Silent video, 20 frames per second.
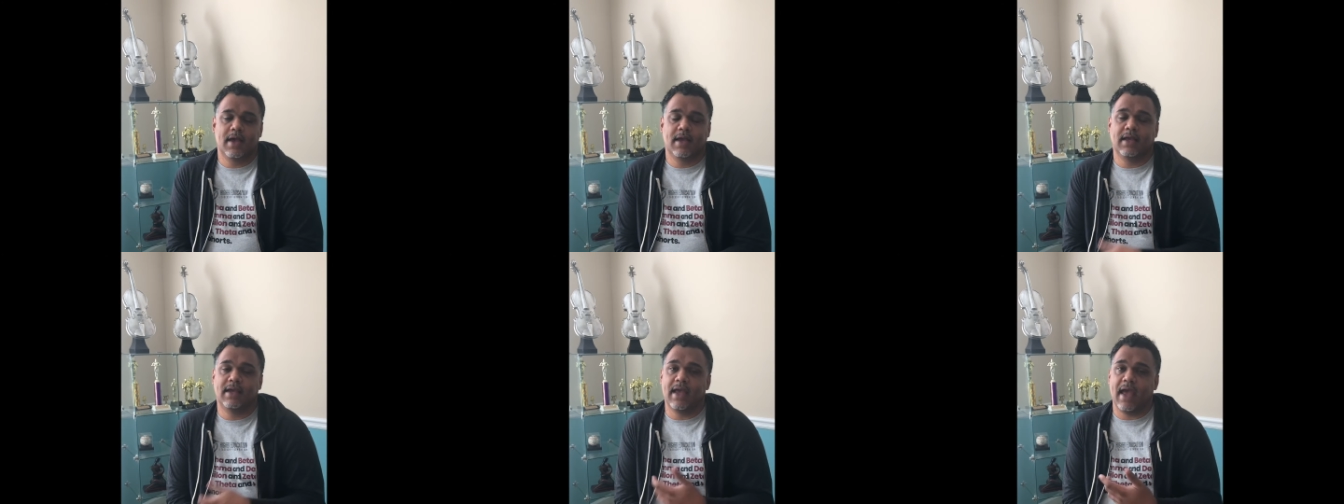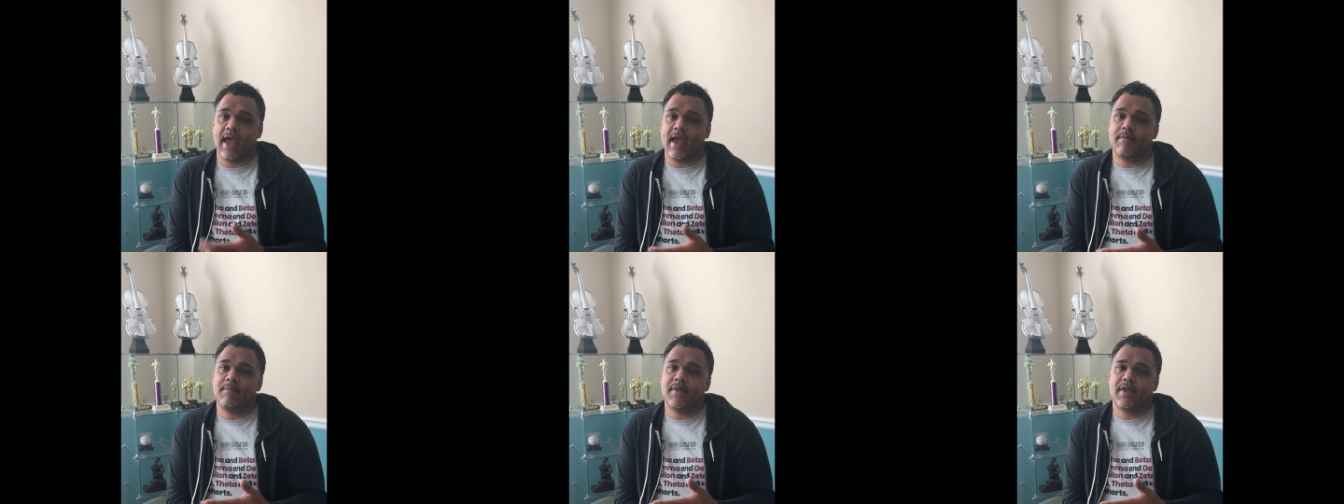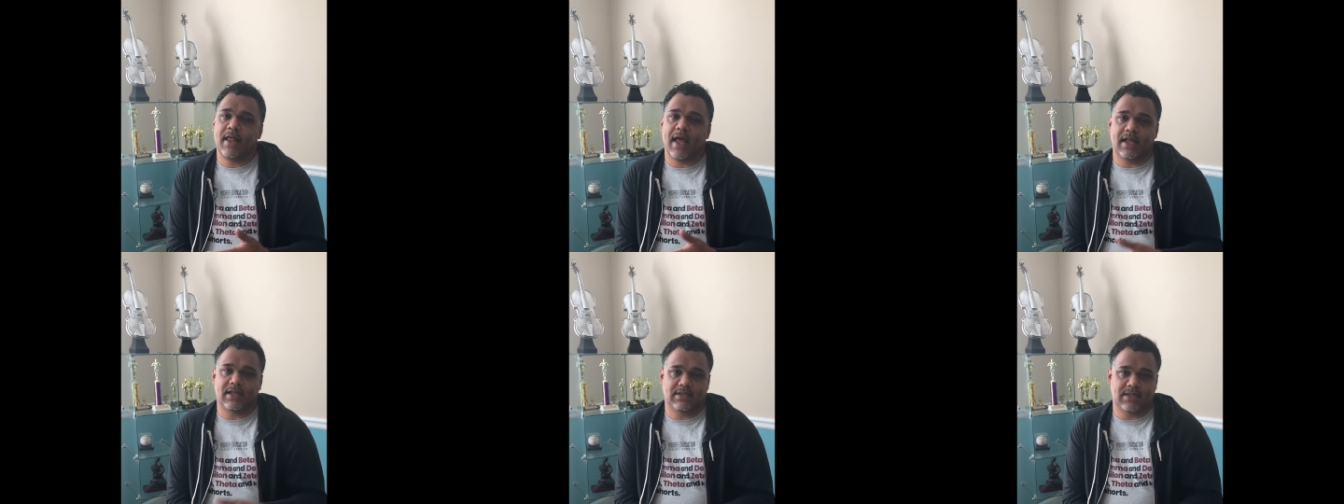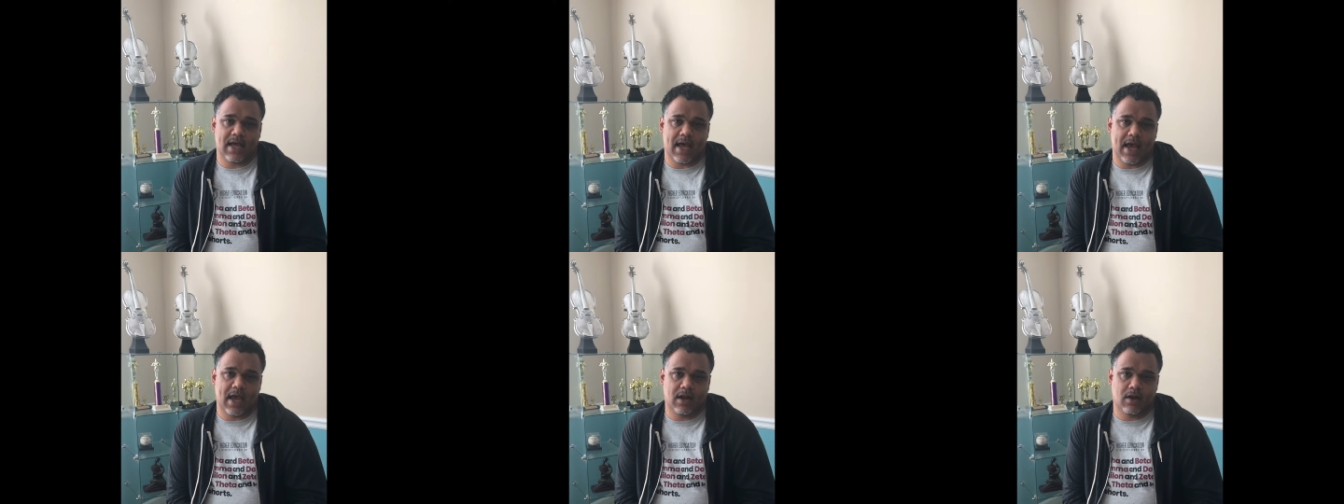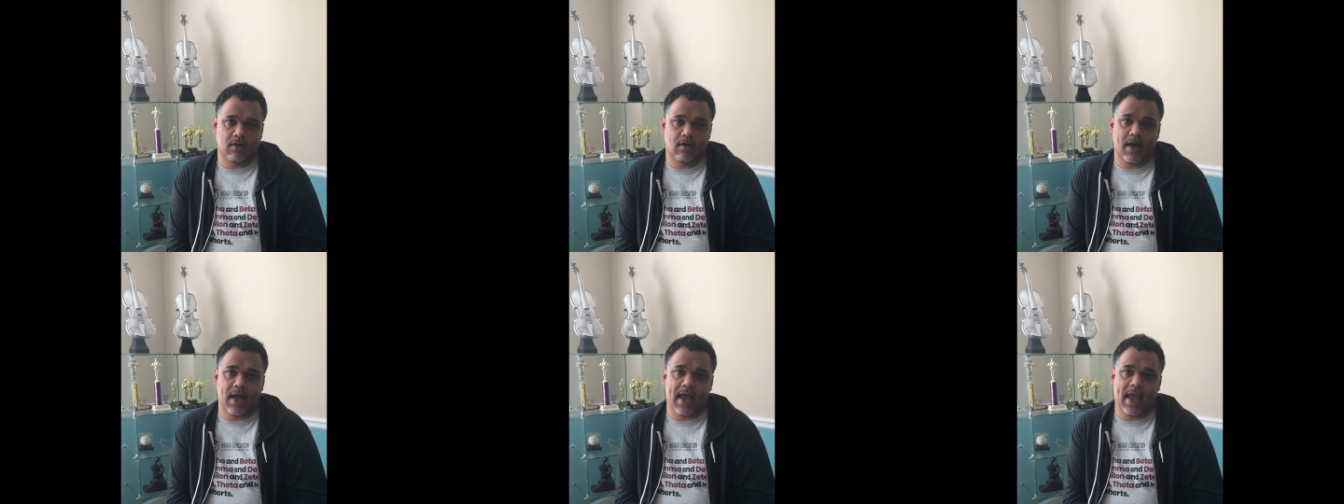gave me that
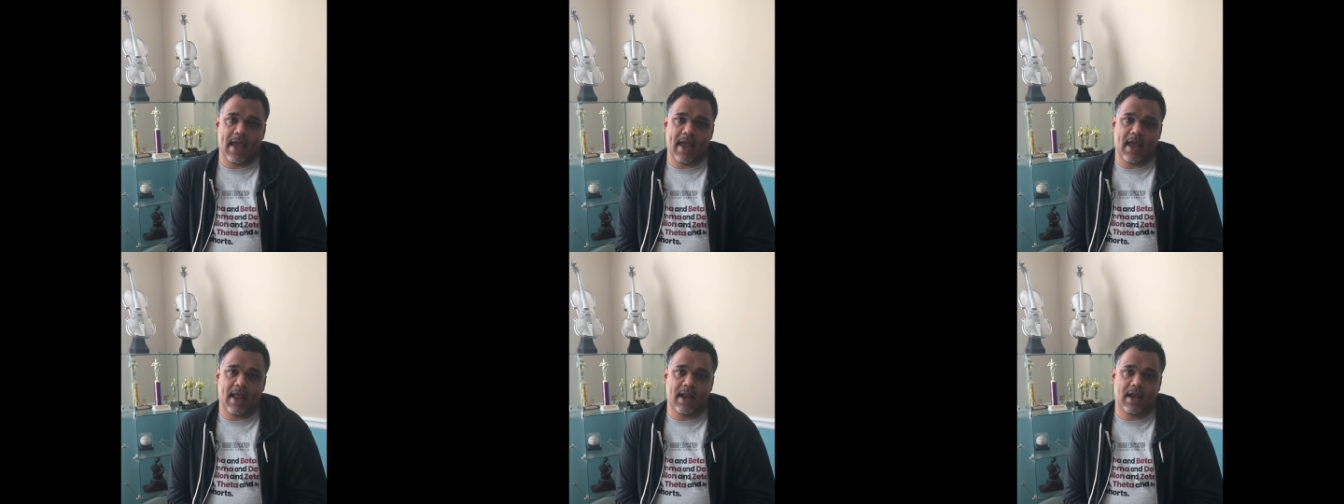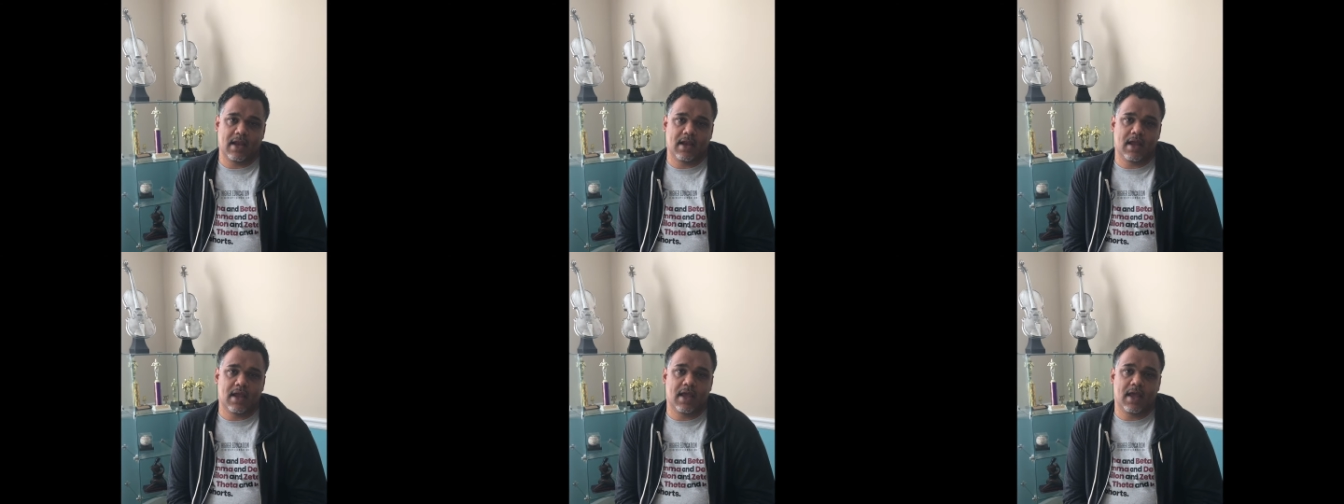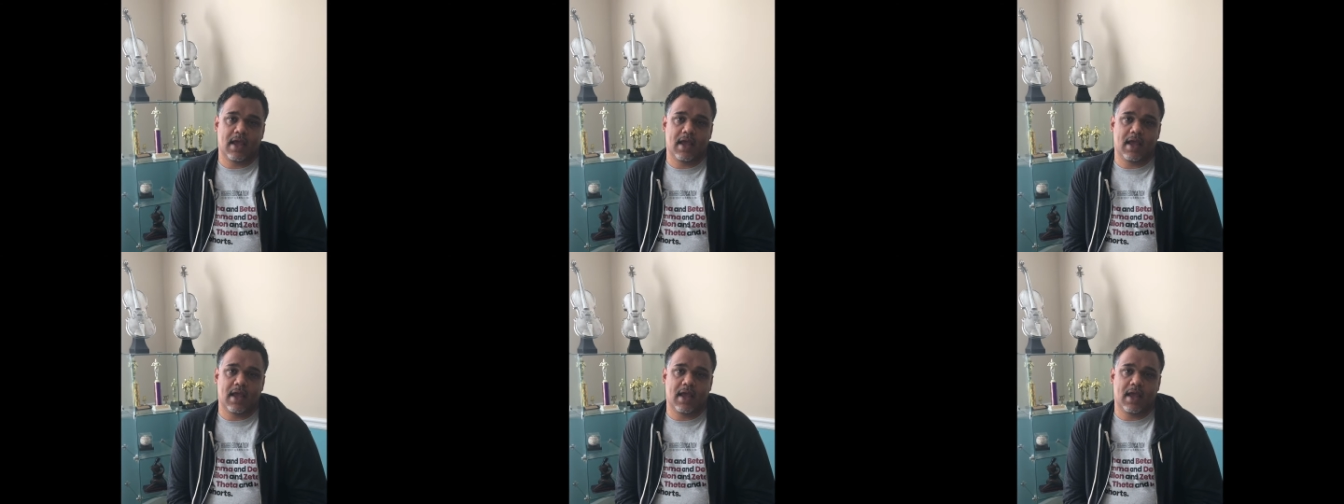title, and